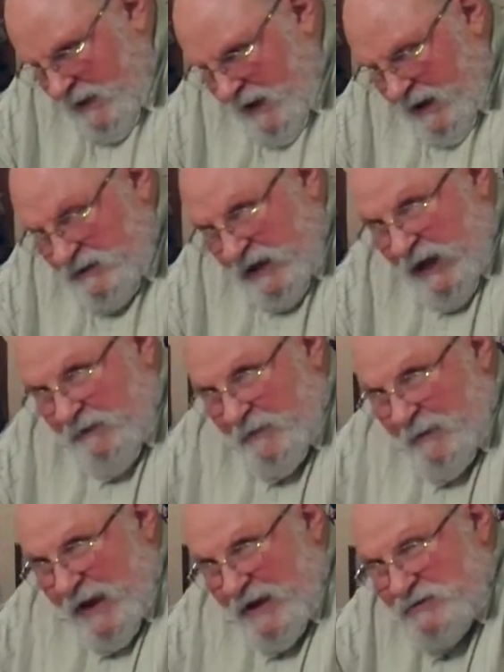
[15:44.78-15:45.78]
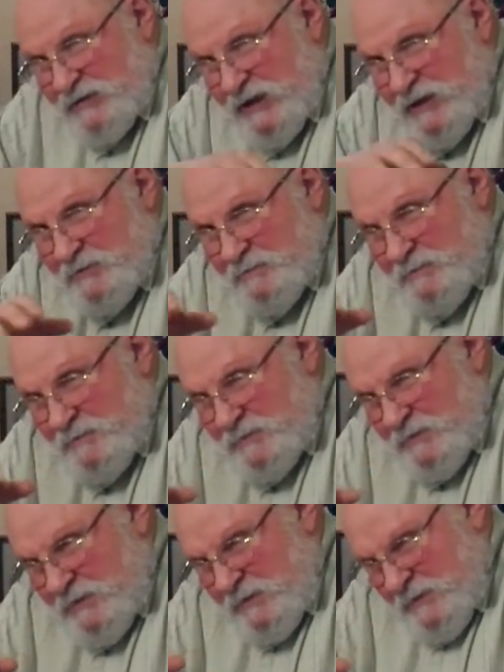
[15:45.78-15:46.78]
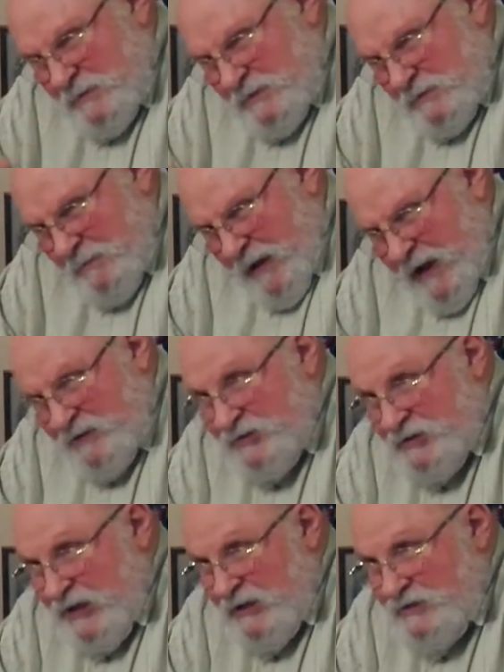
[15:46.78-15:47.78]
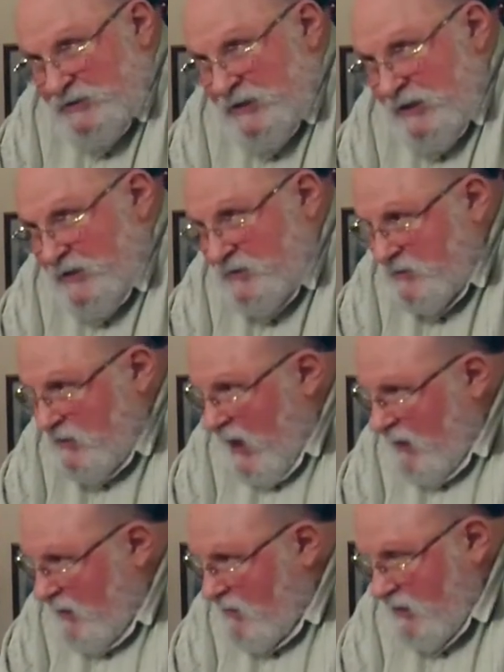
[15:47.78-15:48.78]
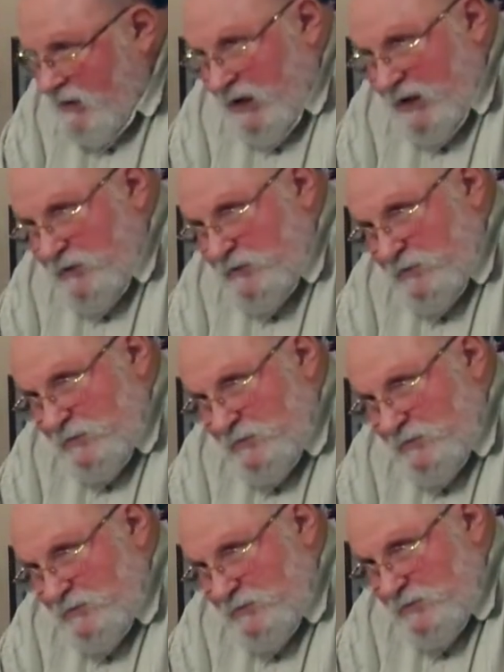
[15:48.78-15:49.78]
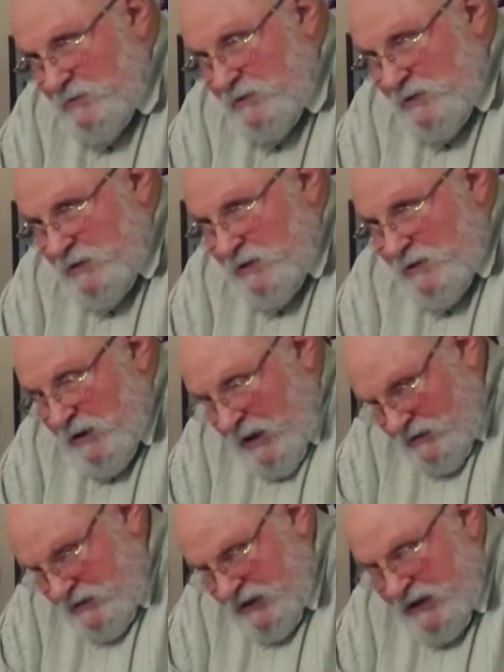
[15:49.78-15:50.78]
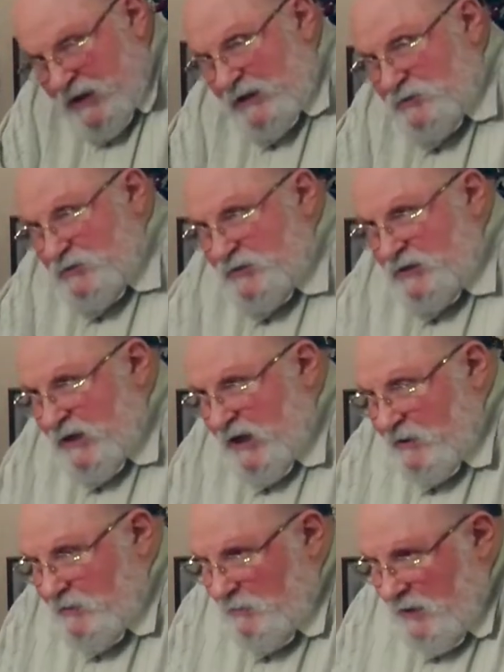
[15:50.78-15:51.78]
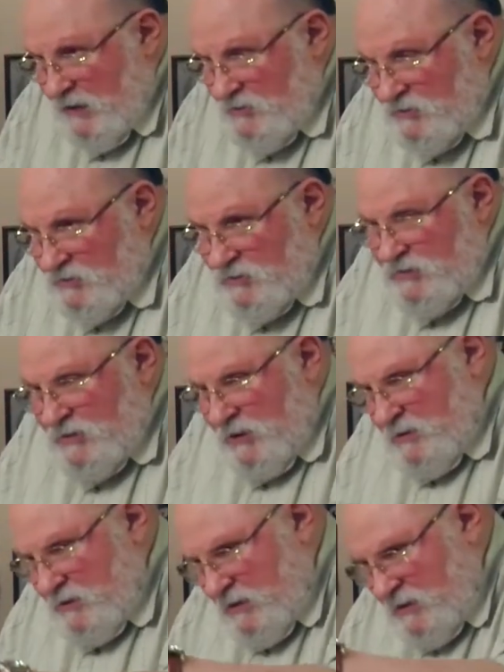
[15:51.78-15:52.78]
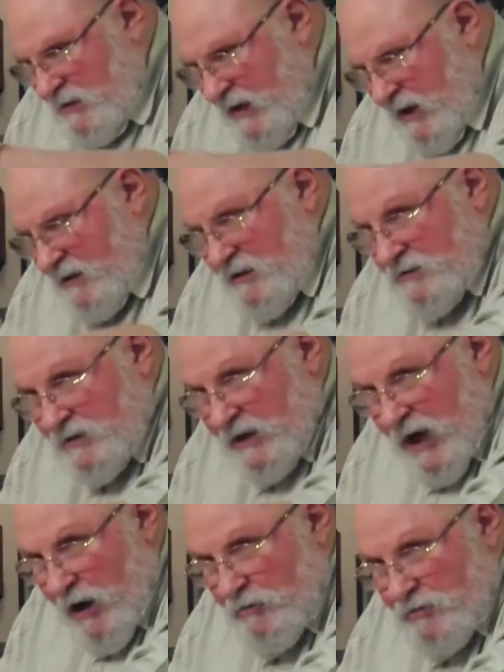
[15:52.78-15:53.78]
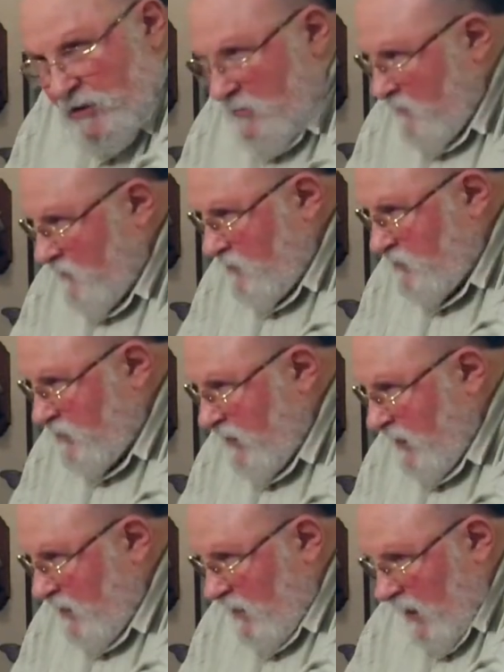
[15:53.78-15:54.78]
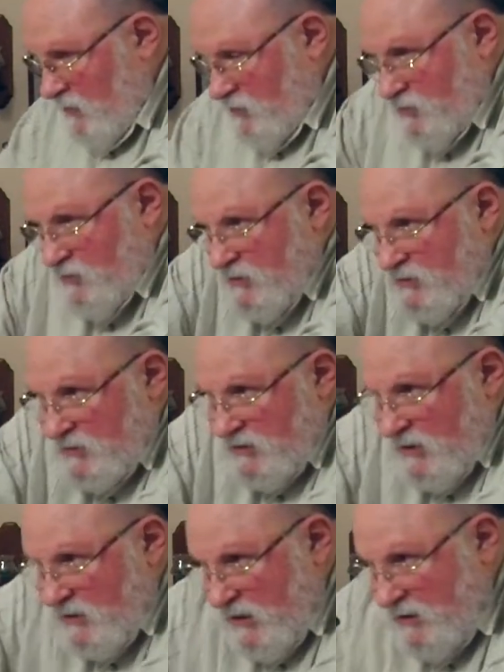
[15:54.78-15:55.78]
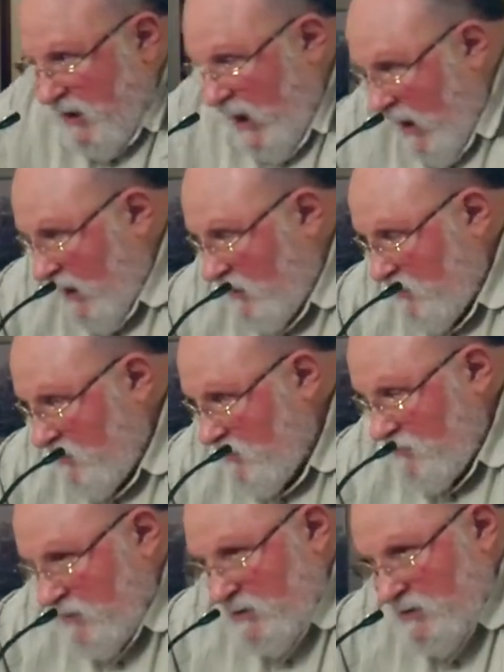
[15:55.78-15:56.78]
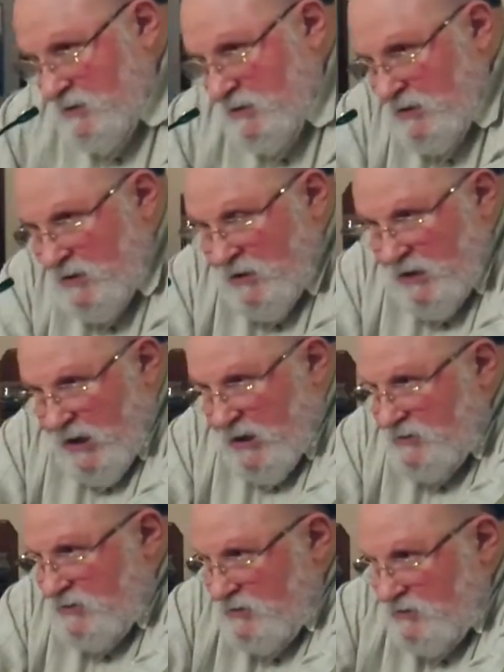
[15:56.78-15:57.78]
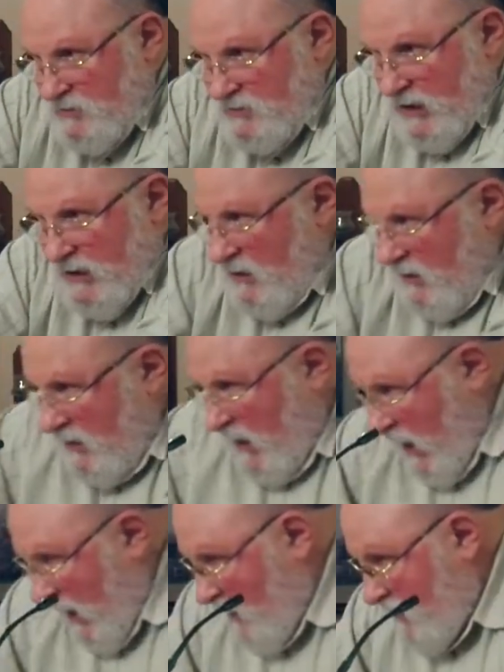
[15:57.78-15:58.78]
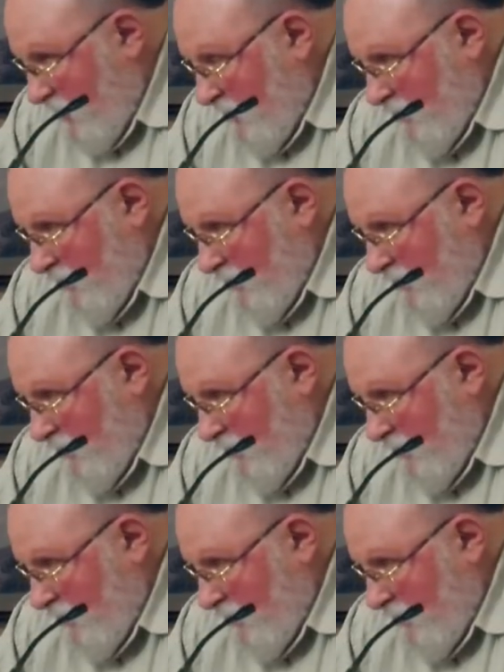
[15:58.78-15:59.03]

He said, If a man see a man sin a sin that's not unto death, a sin unto death means that death is the outcome of the sin. Like Judas sinned, he died. He, others sinned, he died.